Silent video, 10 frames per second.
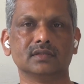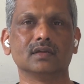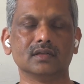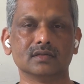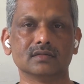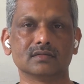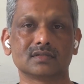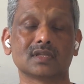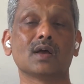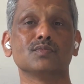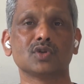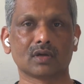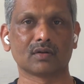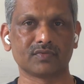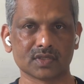In some
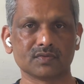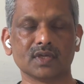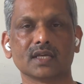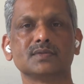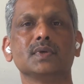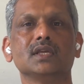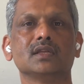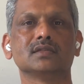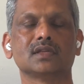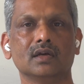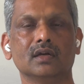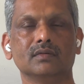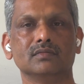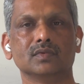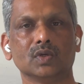geographies we experience that
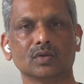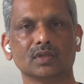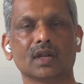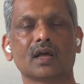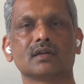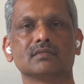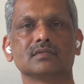there are